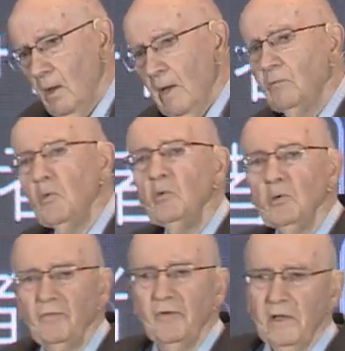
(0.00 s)
It will
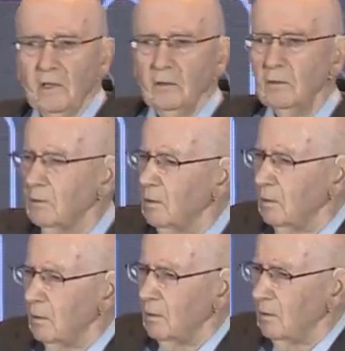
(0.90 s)
reveal
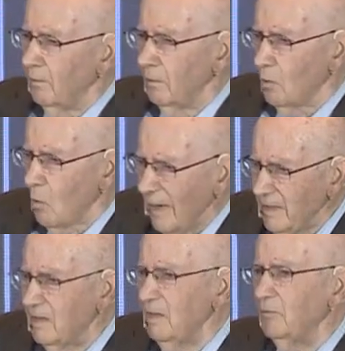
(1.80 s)

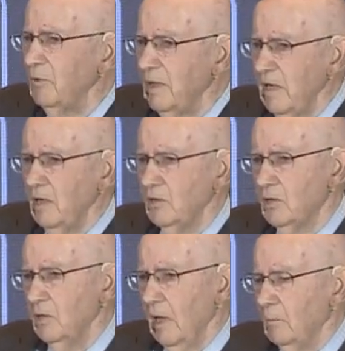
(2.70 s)
quite different
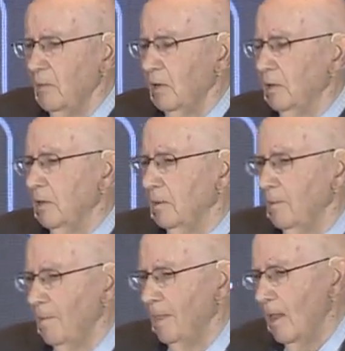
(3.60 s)
needs in that market.
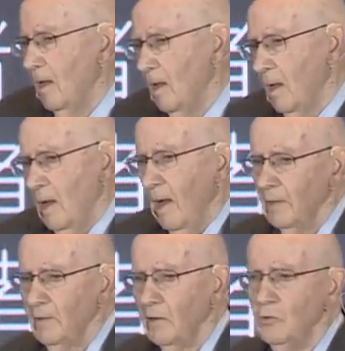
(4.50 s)

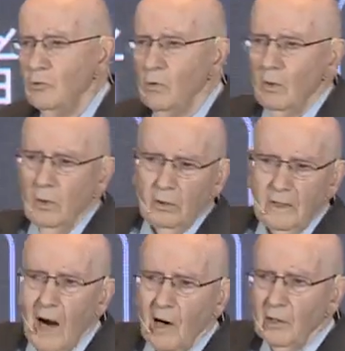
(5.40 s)
And then you
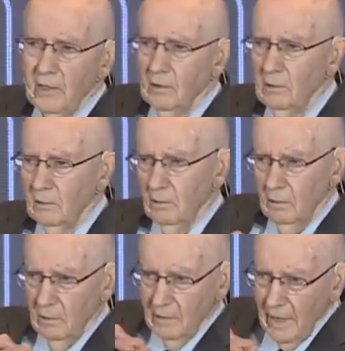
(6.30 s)
target
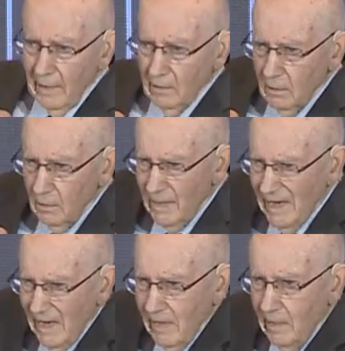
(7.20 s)
that
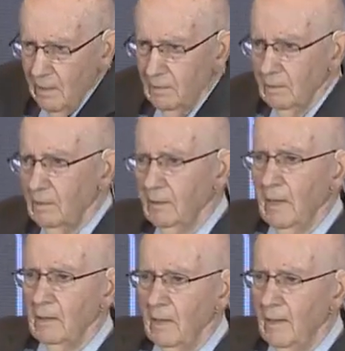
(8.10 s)
need
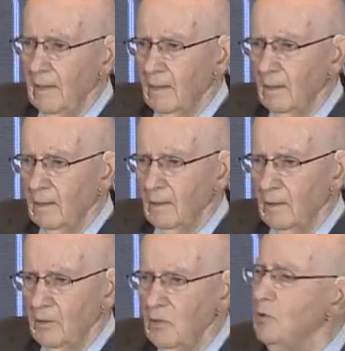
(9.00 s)
that
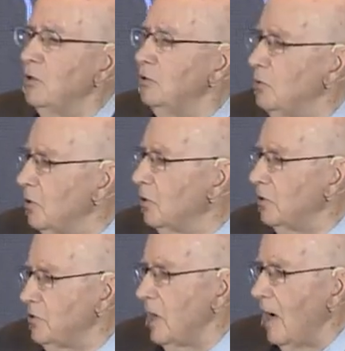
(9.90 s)
you could do a
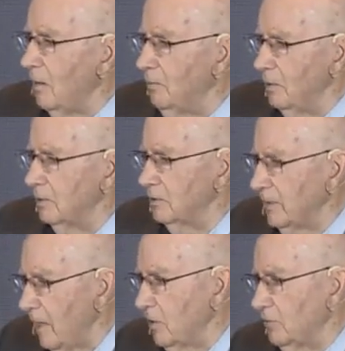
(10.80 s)
good job
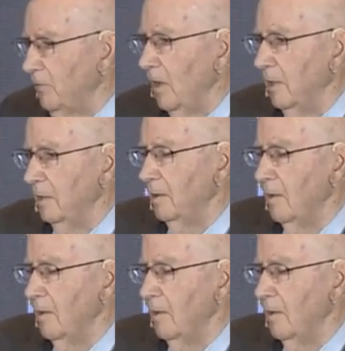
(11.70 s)
satisfying.